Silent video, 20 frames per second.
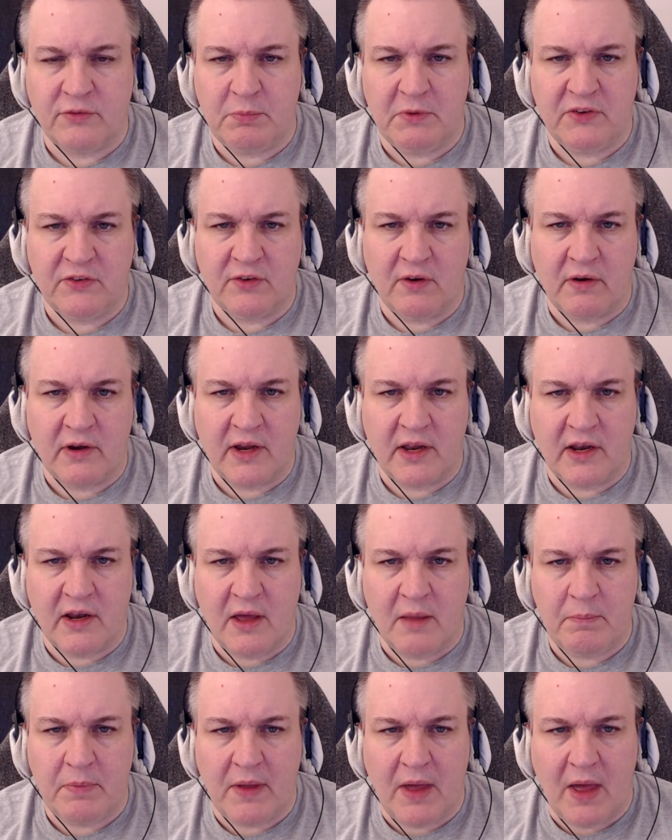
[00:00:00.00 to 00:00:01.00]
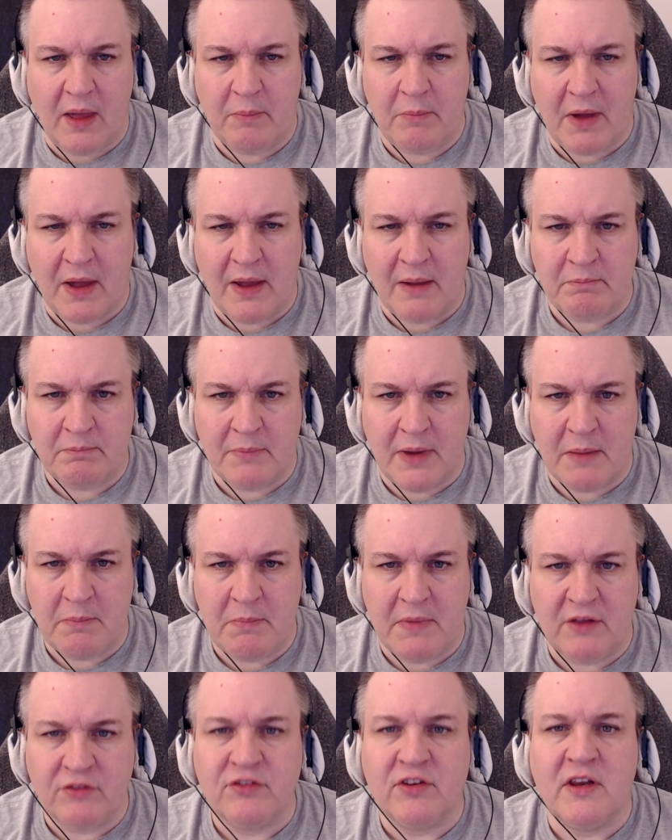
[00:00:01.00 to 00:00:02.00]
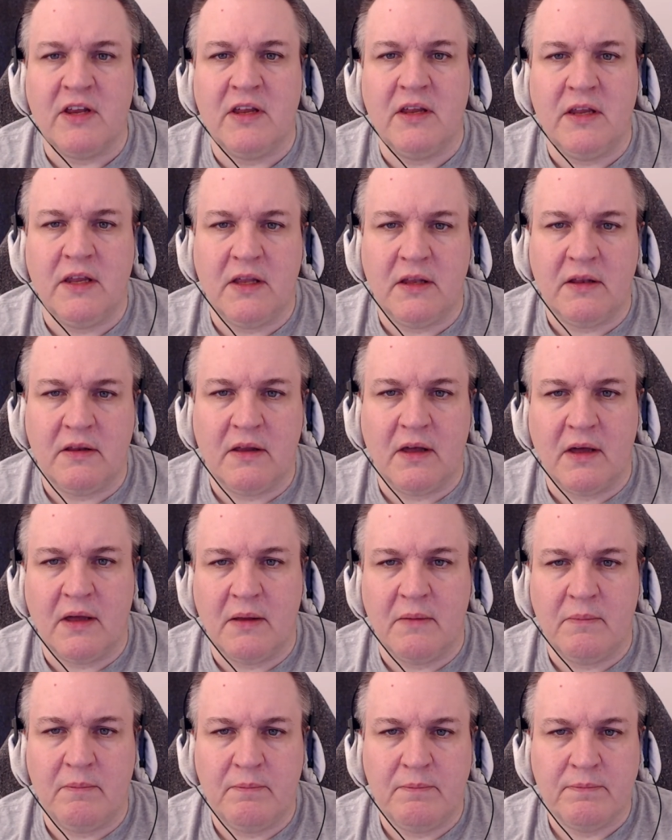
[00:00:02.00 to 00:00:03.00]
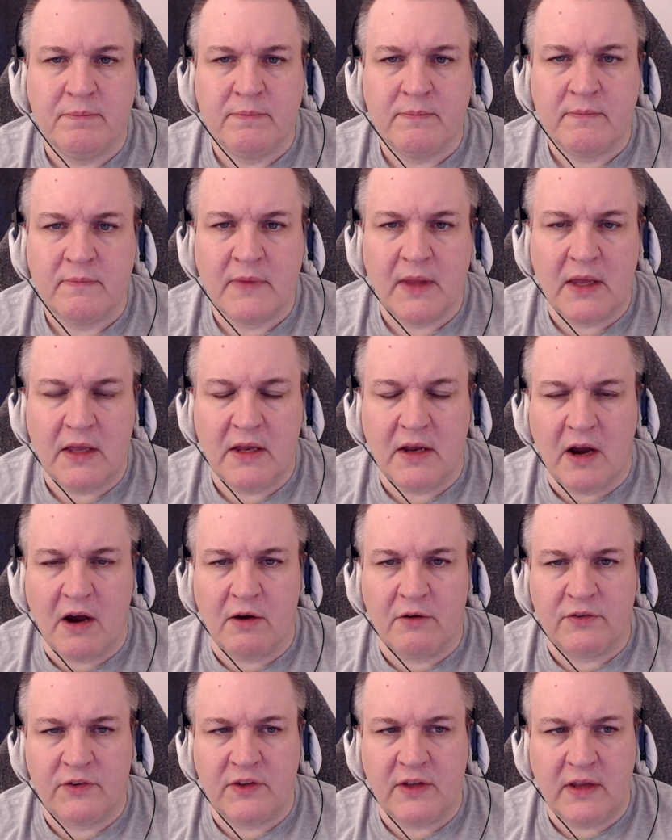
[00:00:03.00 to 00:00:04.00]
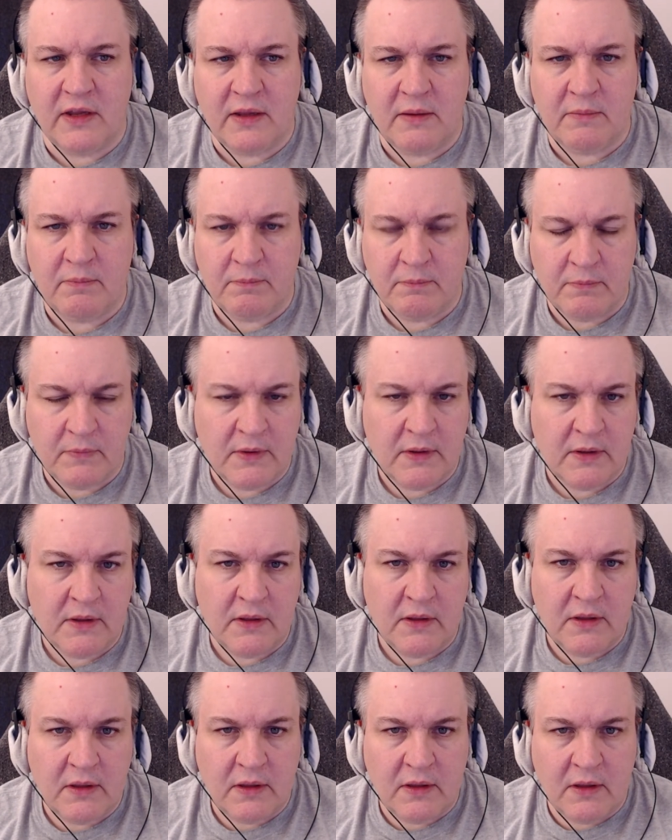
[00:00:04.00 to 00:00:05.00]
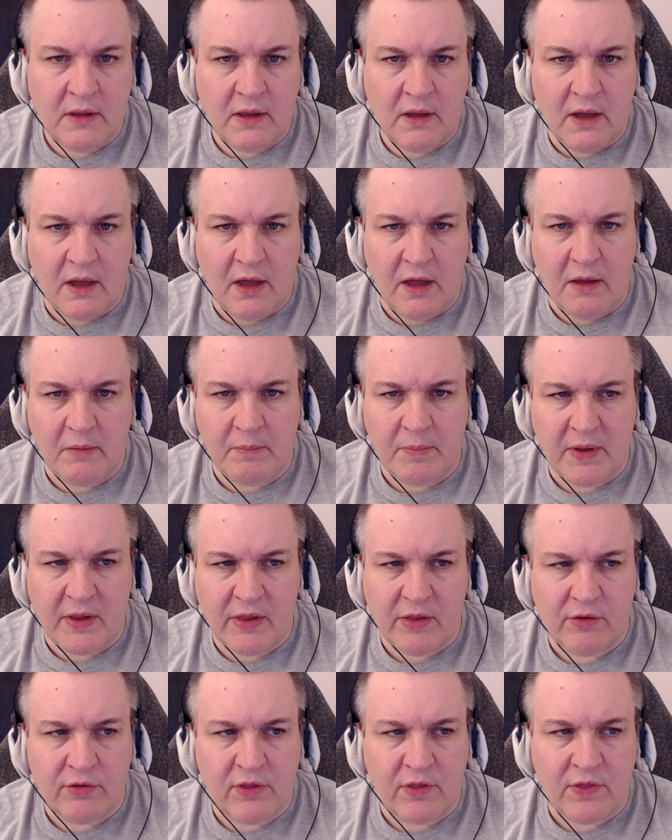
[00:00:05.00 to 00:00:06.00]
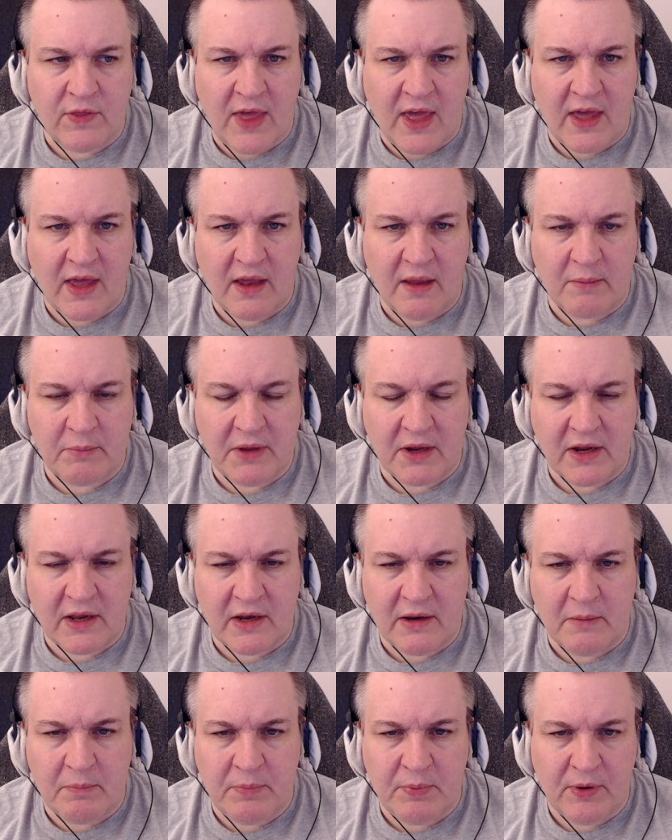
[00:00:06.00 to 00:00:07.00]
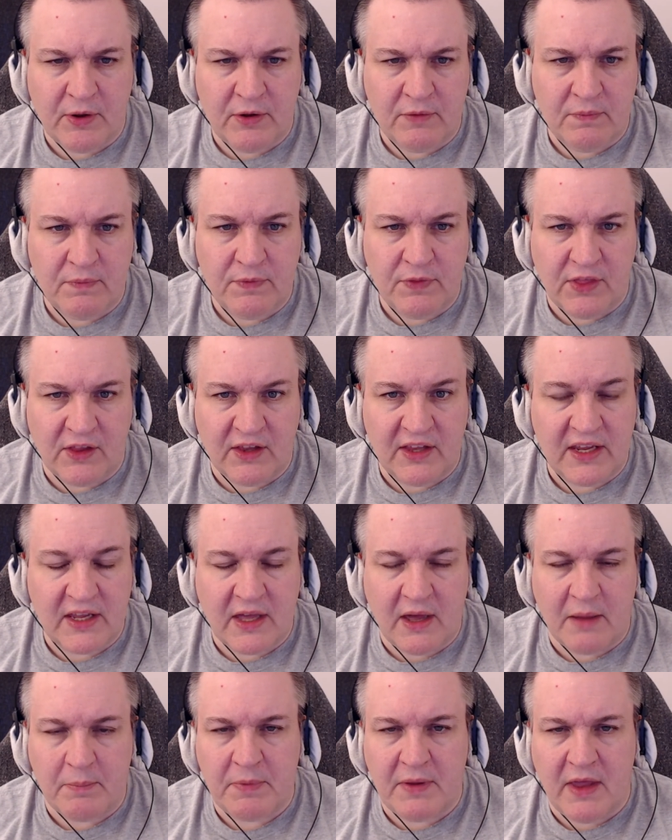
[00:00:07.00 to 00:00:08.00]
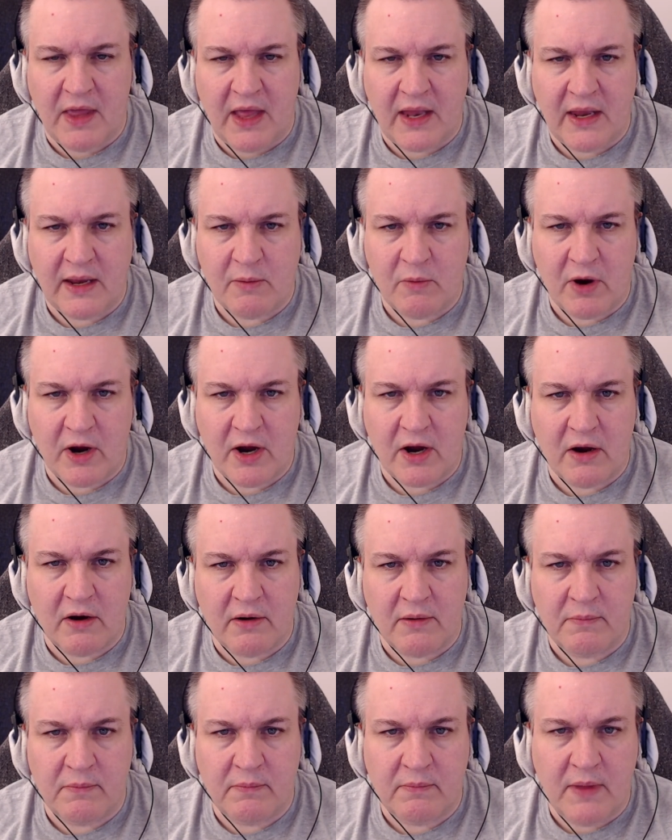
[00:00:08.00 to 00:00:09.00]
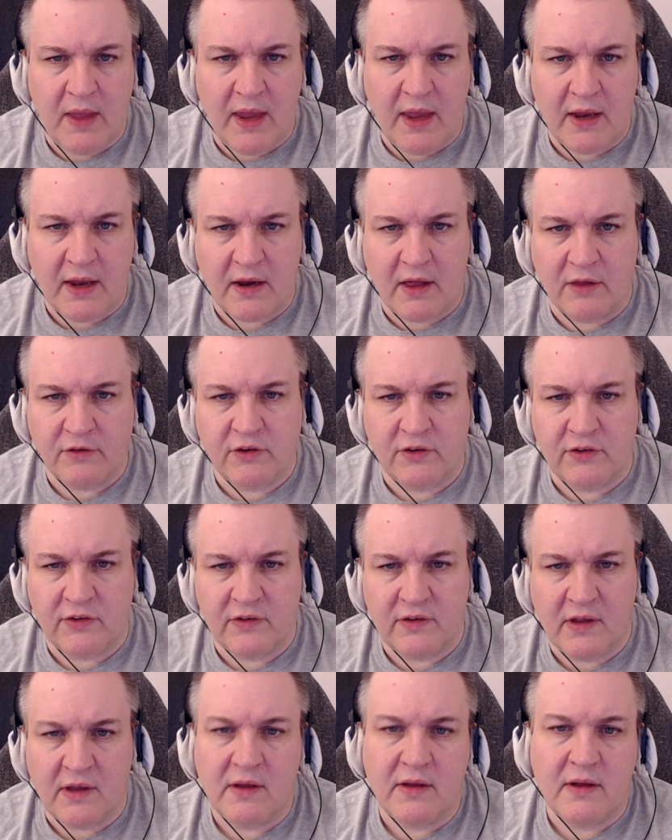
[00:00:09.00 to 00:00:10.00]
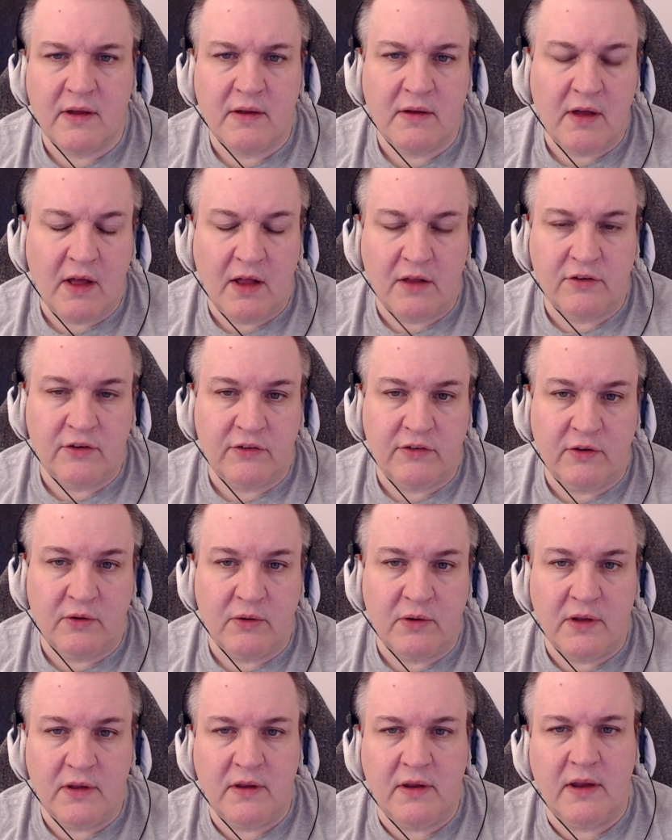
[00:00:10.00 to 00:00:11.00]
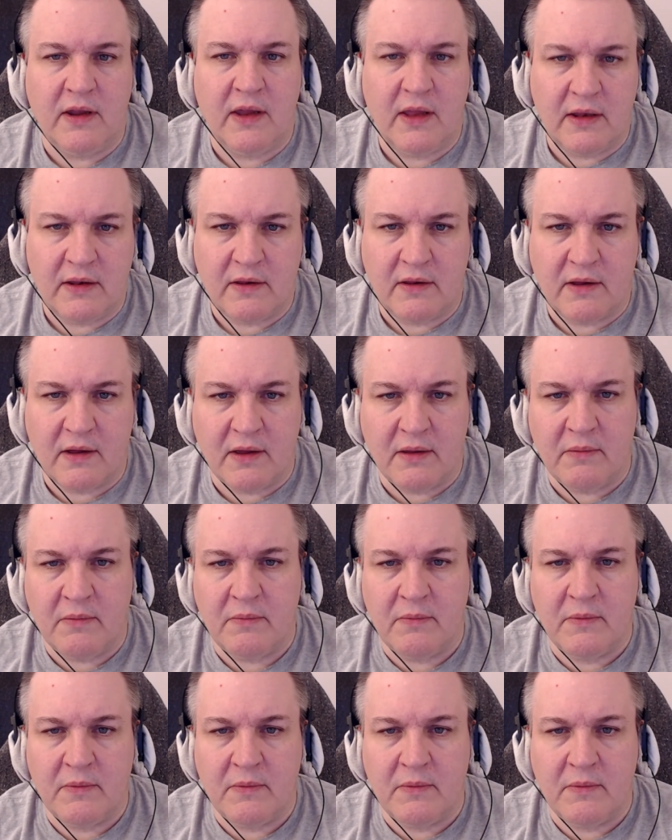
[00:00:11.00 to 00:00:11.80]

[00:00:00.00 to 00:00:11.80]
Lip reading: starting it up. Might mention it in IRC, but other than that, I'm not gonna put the link up anywhere, and I'll just do it. And um,